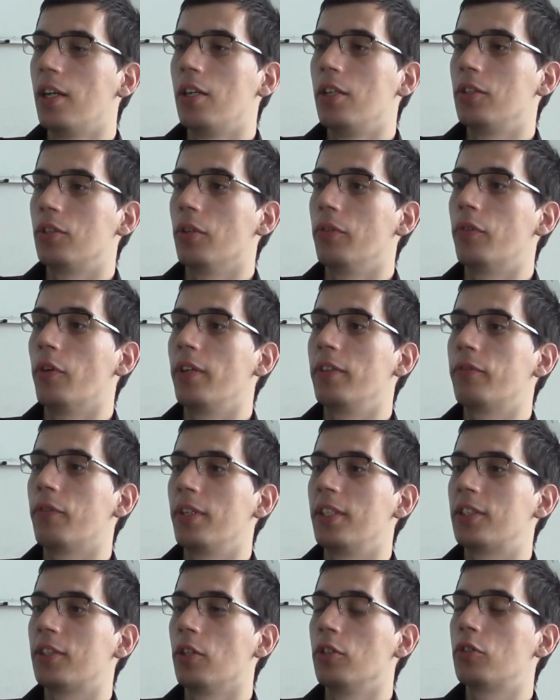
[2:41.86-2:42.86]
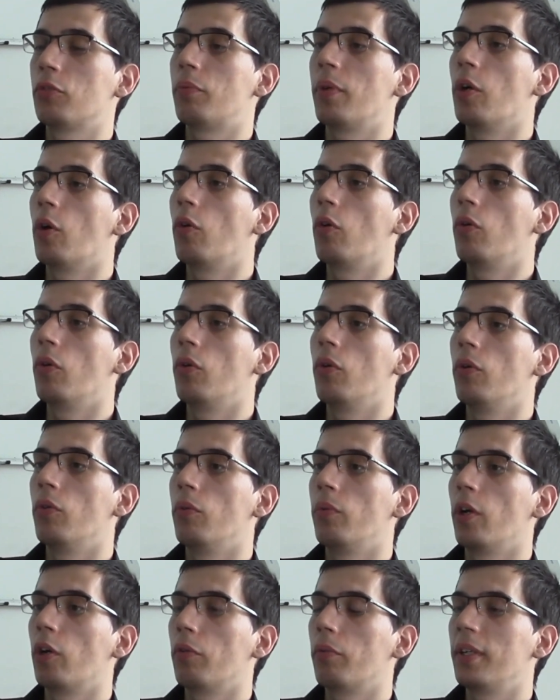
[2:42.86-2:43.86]
So for, for instance, we,
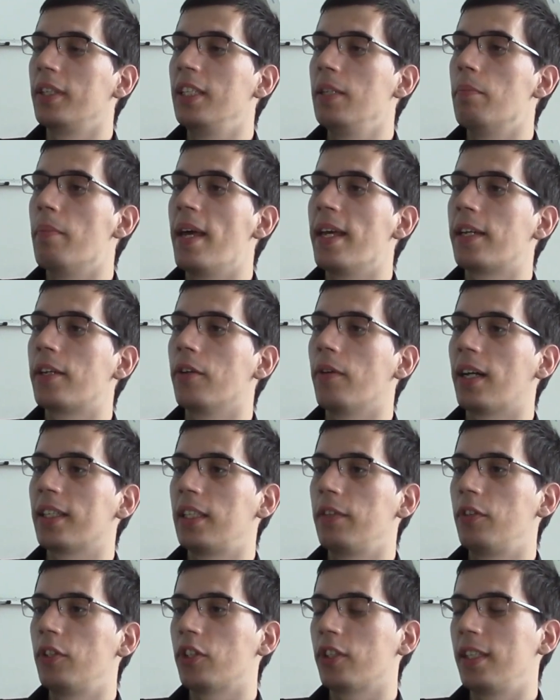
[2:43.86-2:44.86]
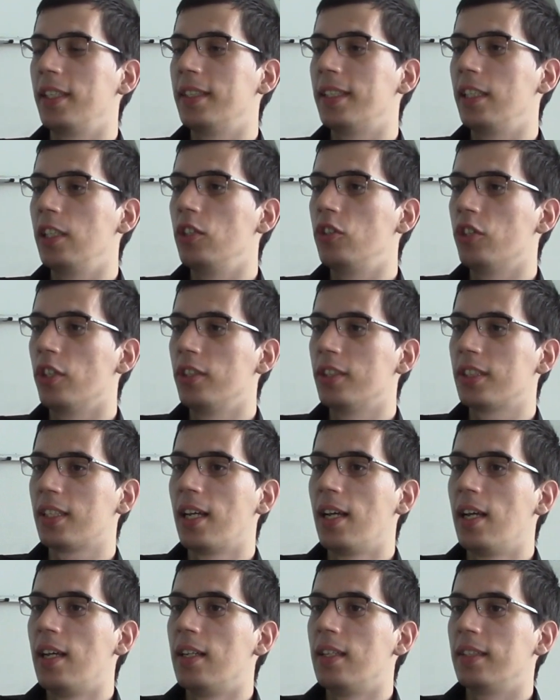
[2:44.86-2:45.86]
all, we already make artificial intelligence
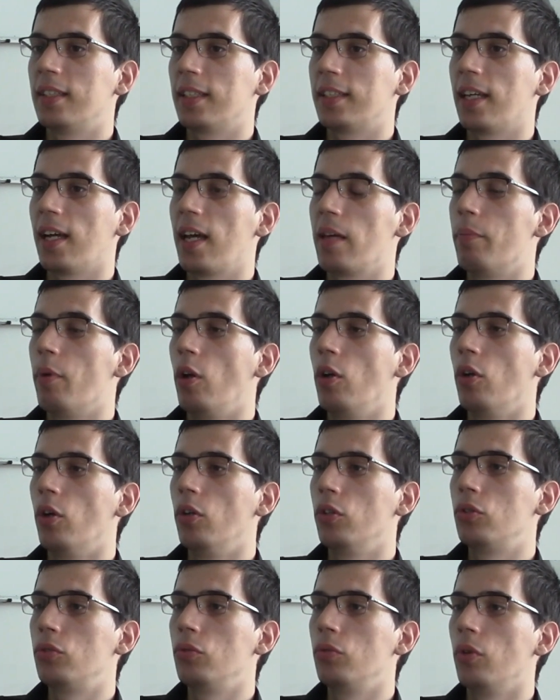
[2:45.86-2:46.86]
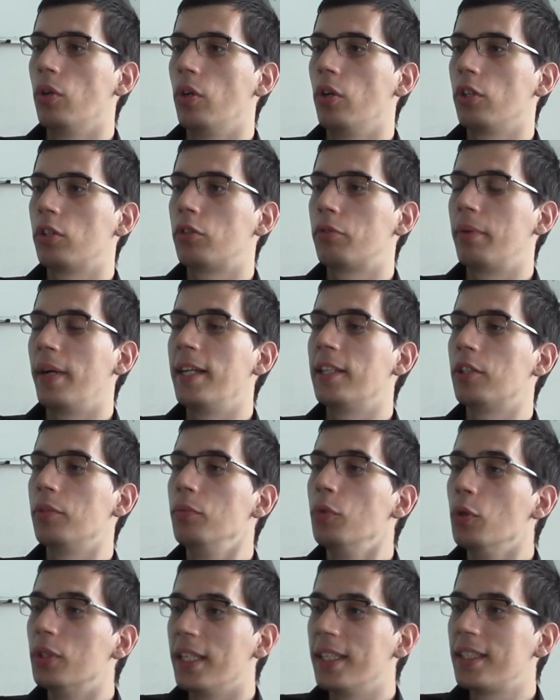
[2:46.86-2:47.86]
that are able uh, to uh, create
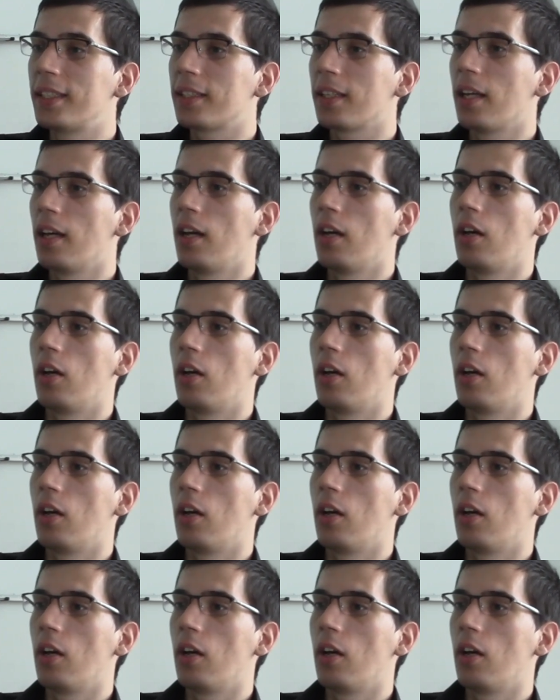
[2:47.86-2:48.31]
music.